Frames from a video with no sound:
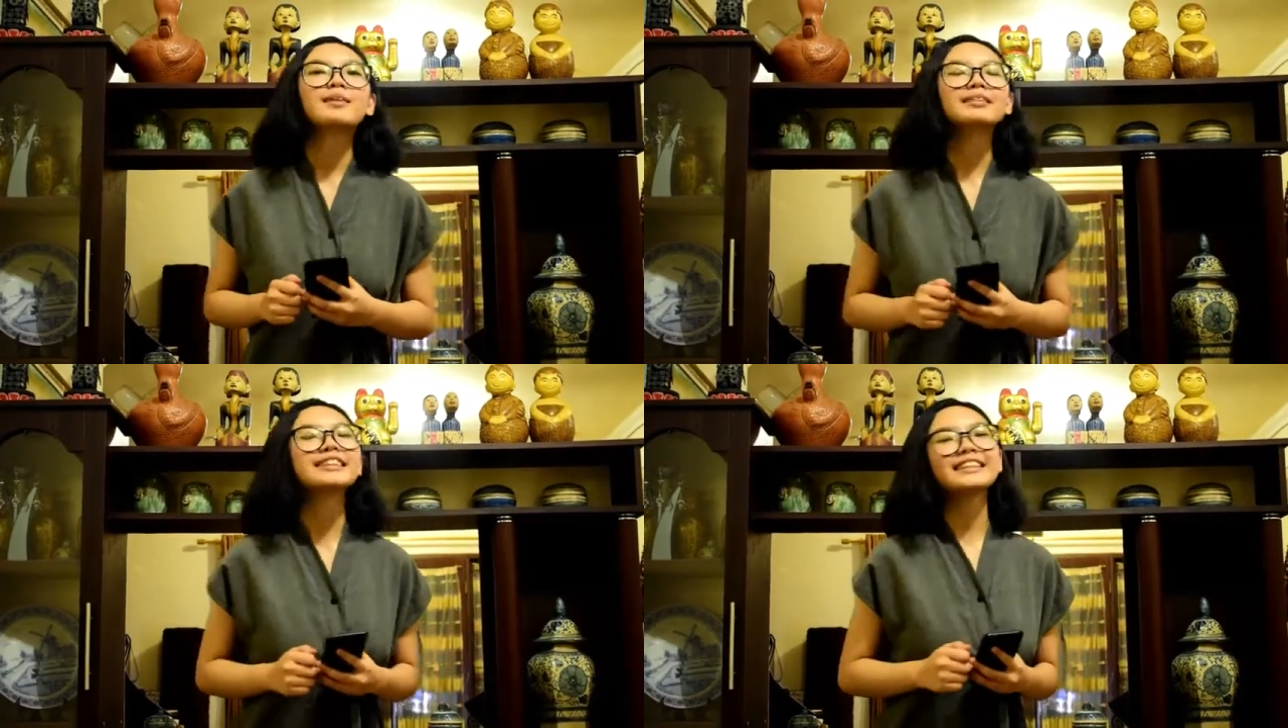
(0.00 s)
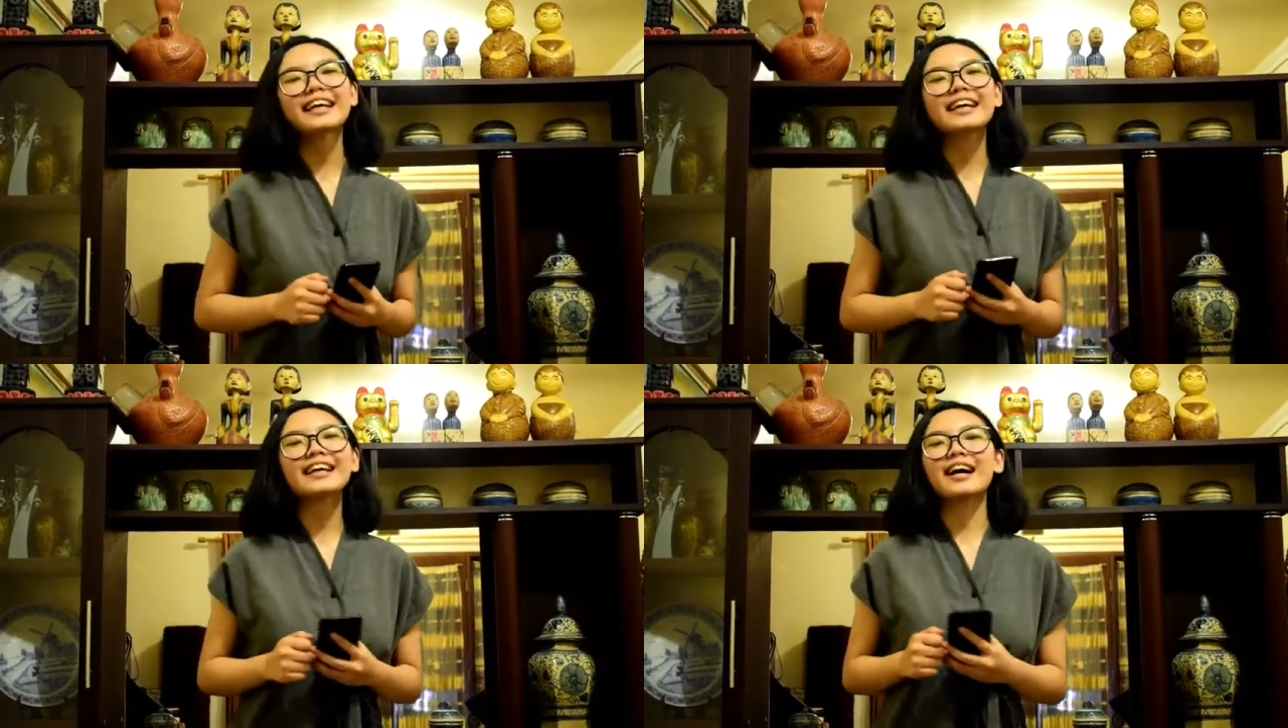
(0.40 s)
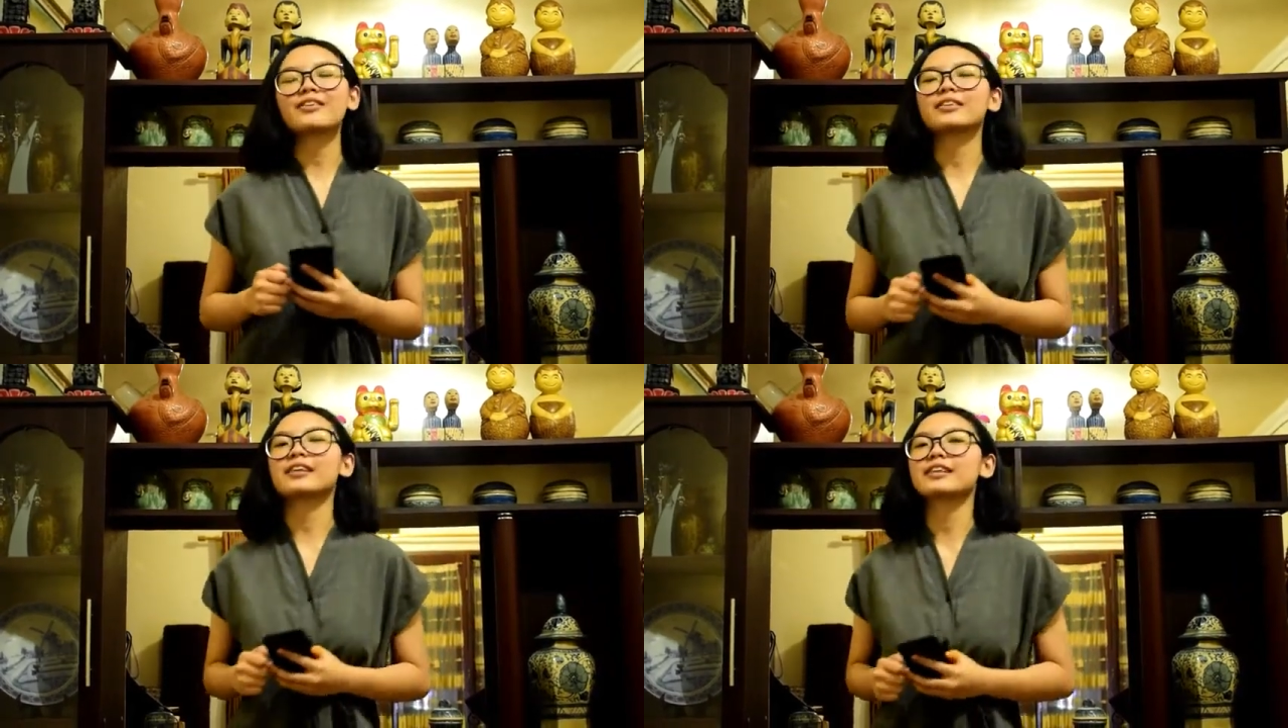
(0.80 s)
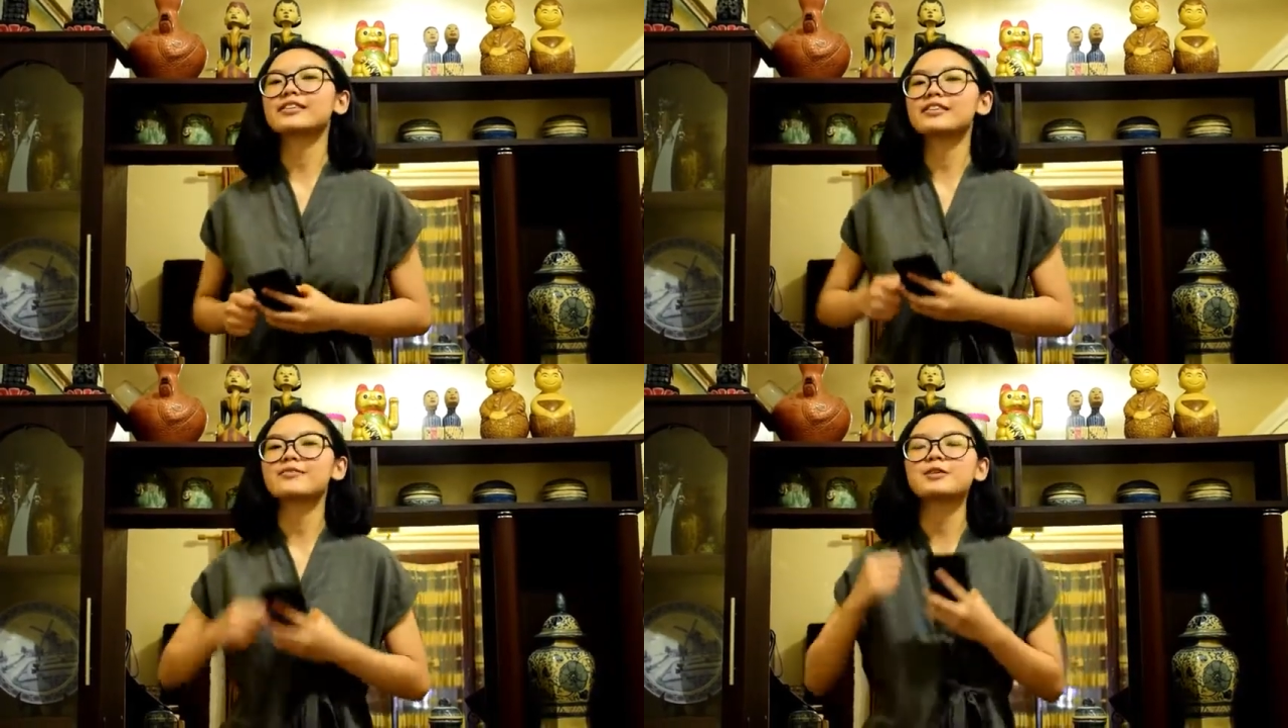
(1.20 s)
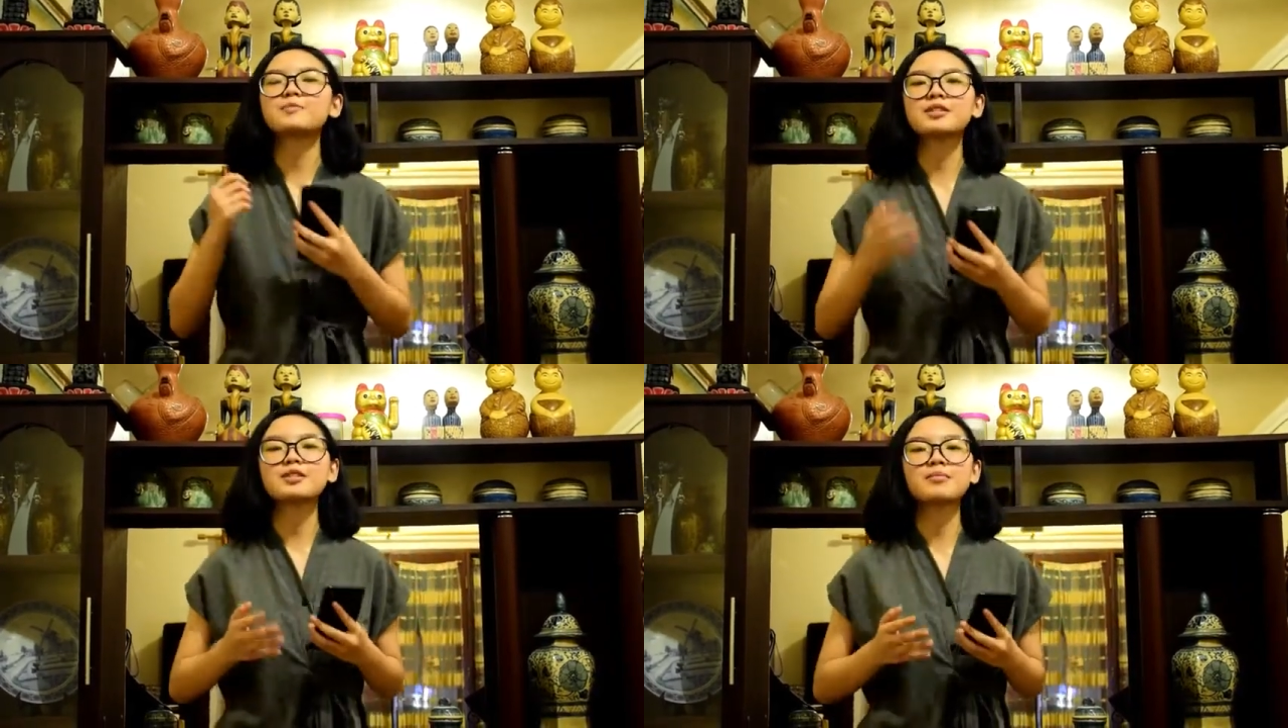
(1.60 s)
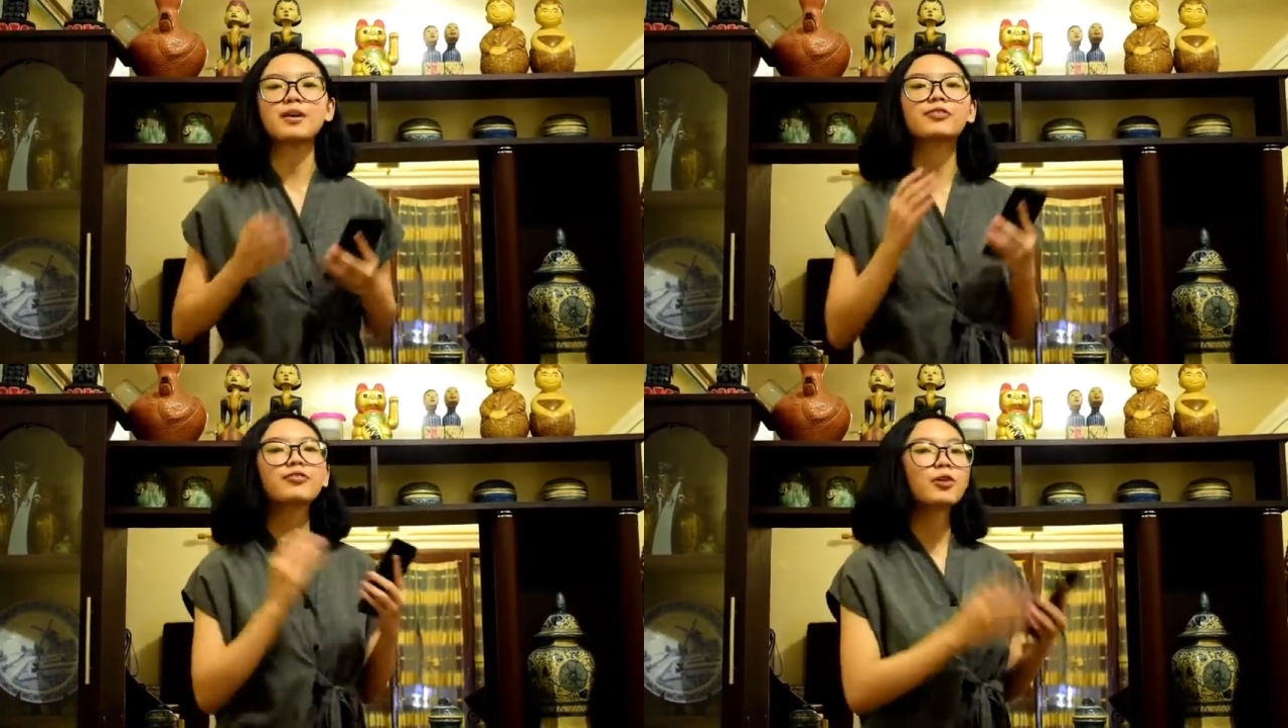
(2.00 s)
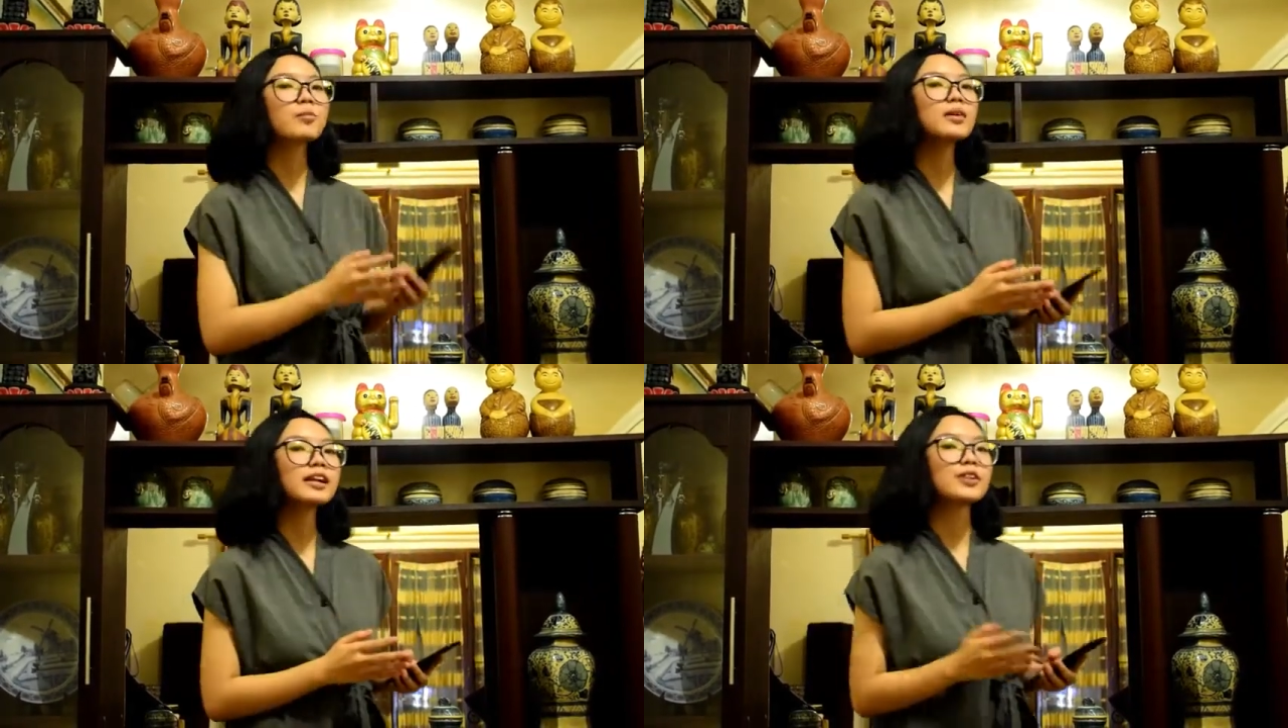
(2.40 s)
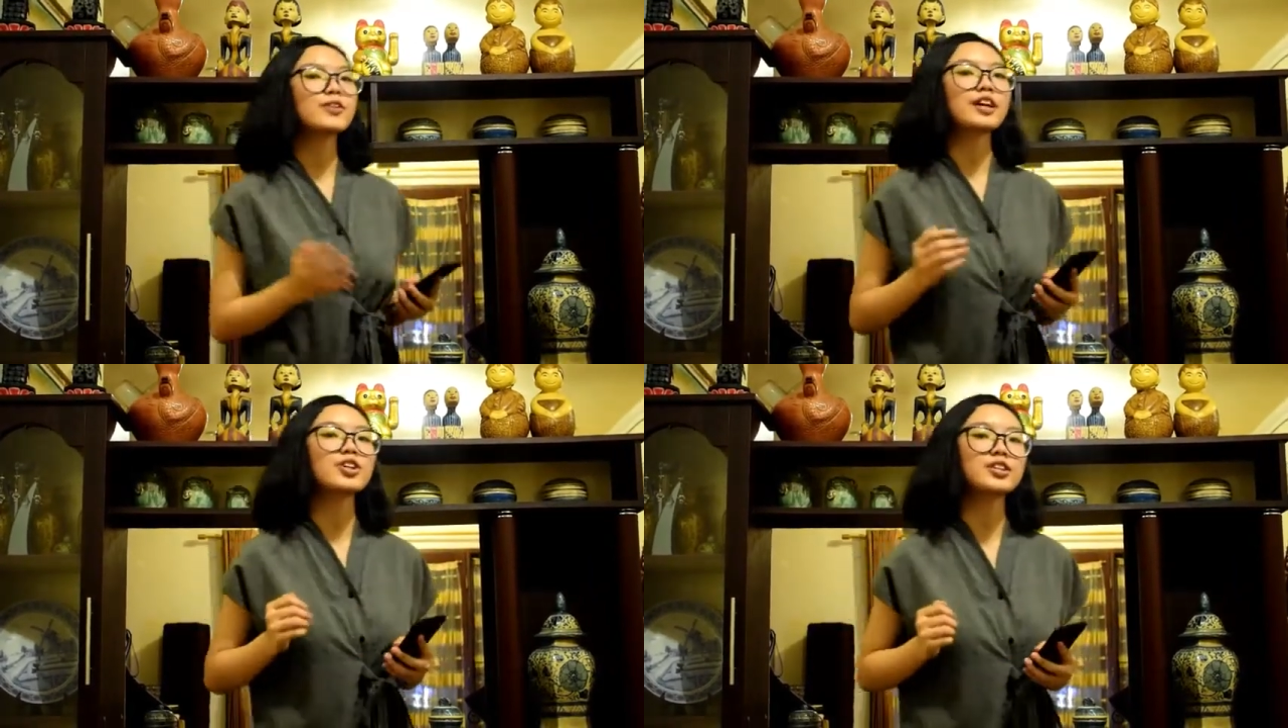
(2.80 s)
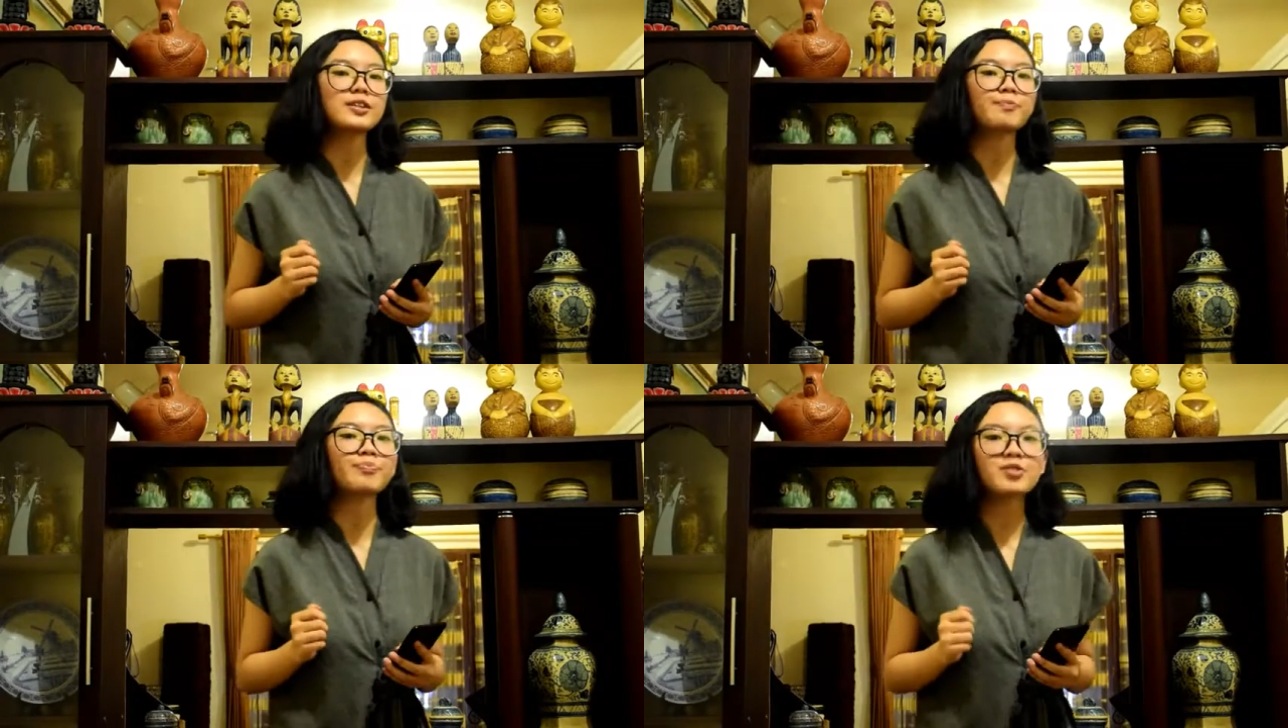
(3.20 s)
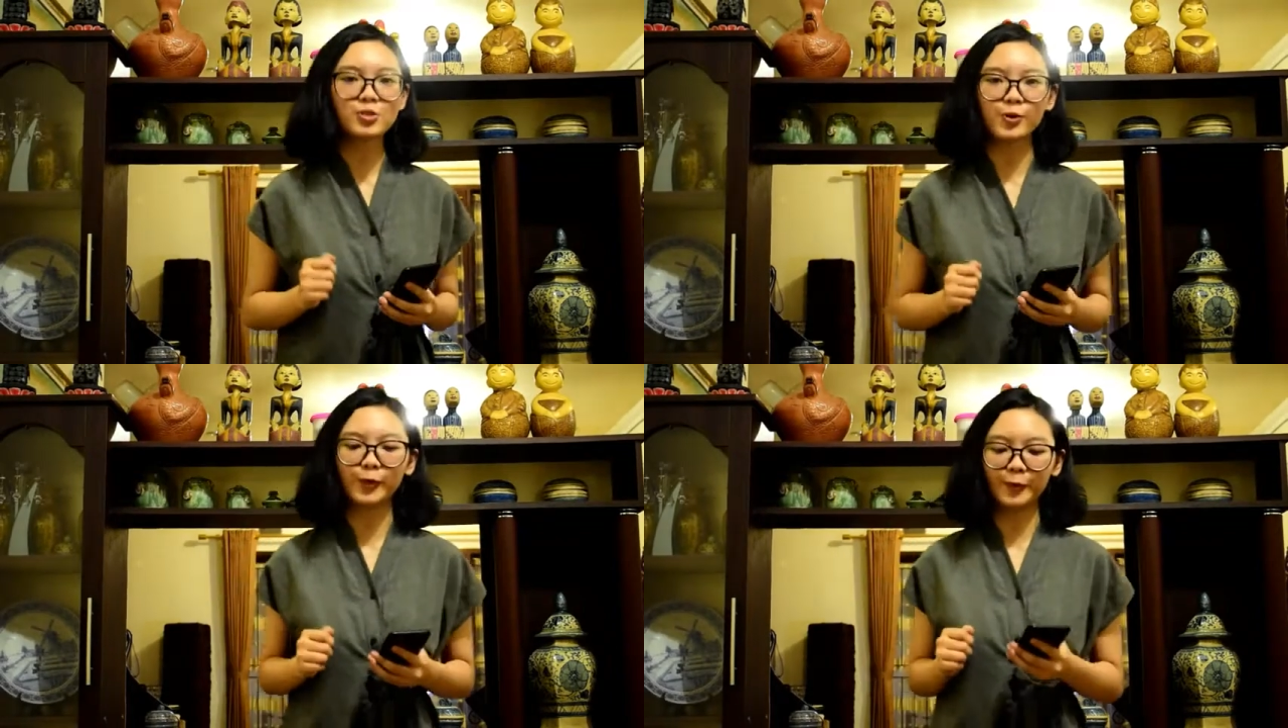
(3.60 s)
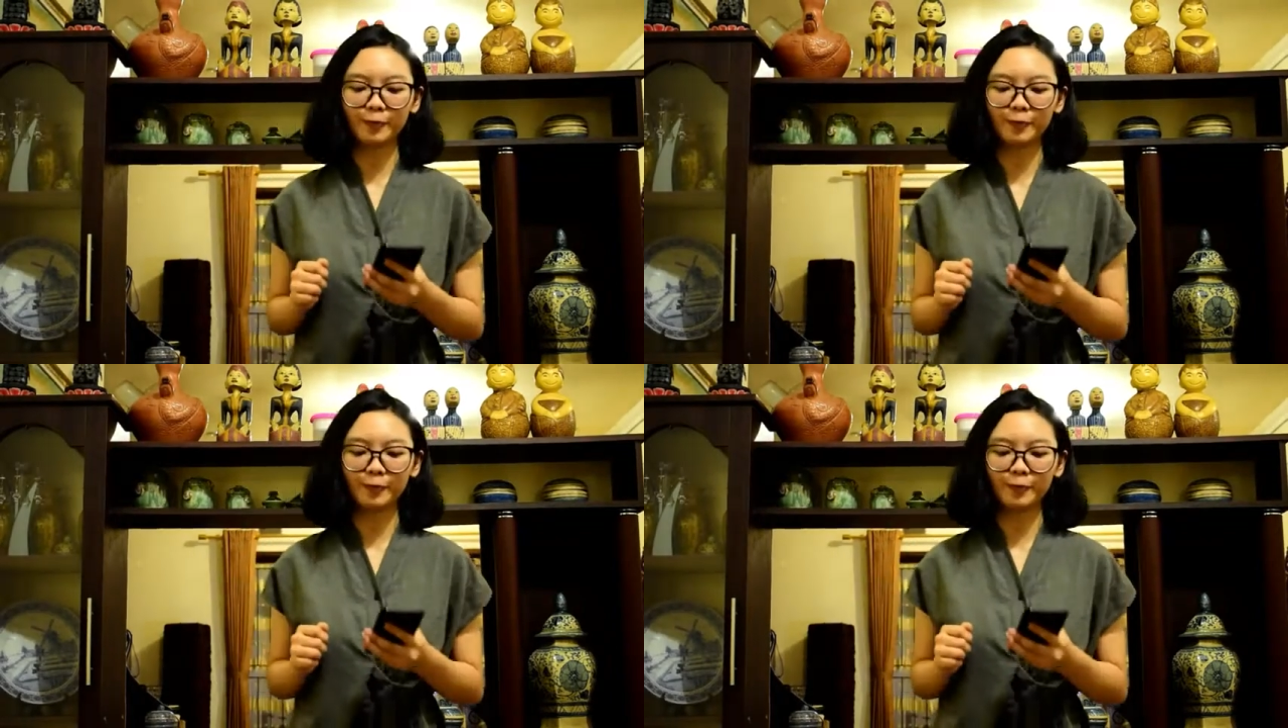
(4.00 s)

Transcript: But today, I would like to give my speech about formal education school.